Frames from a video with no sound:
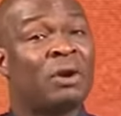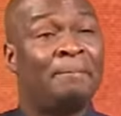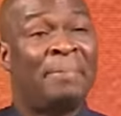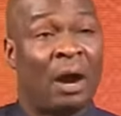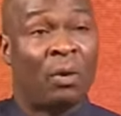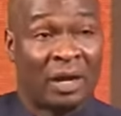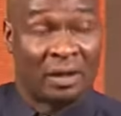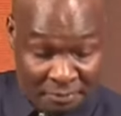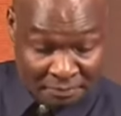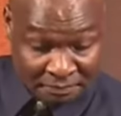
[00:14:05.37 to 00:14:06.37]
power.
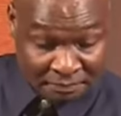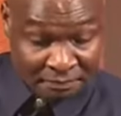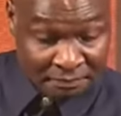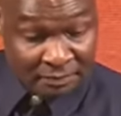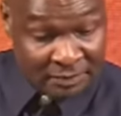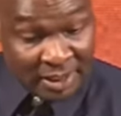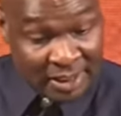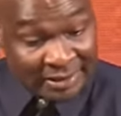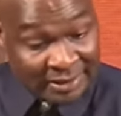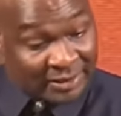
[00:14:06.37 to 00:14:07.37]

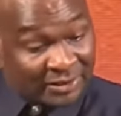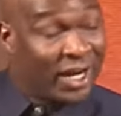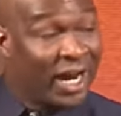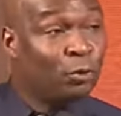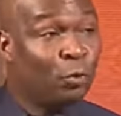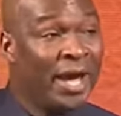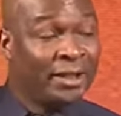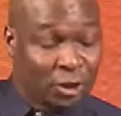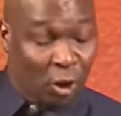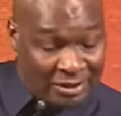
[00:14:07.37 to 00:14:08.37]
The third way
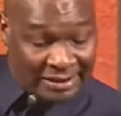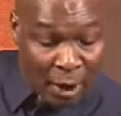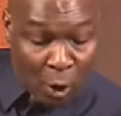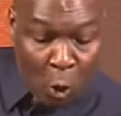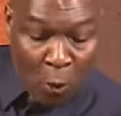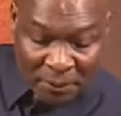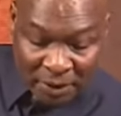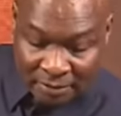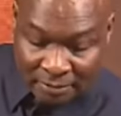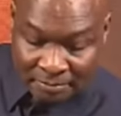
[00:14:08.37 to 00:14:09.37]
doors are
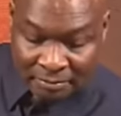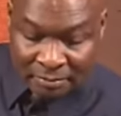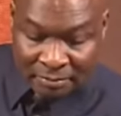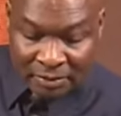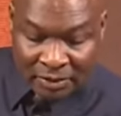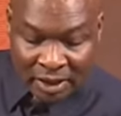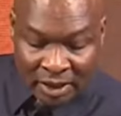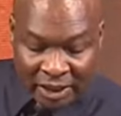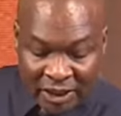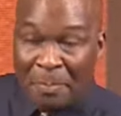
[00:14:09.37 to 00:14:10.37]

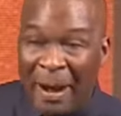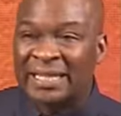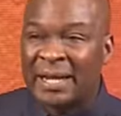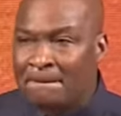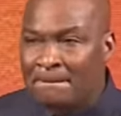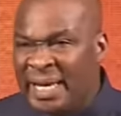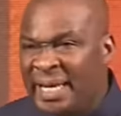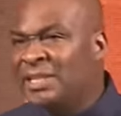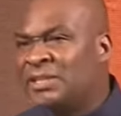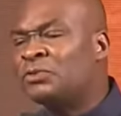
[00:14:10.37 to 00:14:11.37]
open is by the
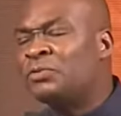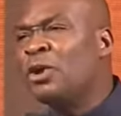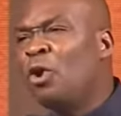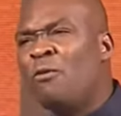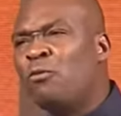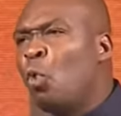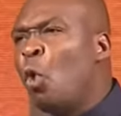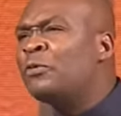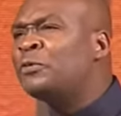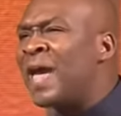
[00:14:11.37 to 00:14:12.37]
ministry of
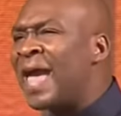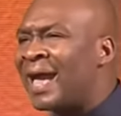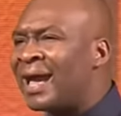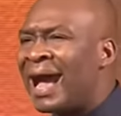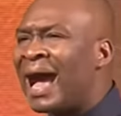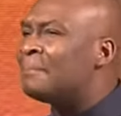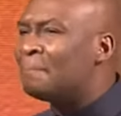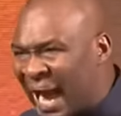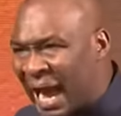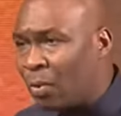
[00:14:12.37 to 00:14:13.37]
warfare
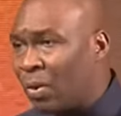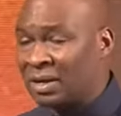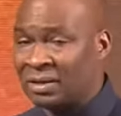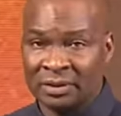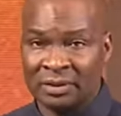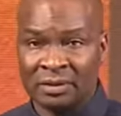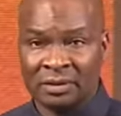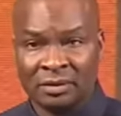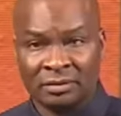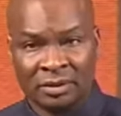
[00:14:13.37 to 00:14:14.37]
and power.
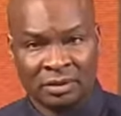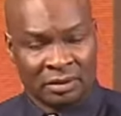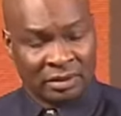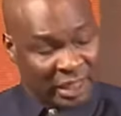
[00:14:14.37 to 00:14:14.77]
The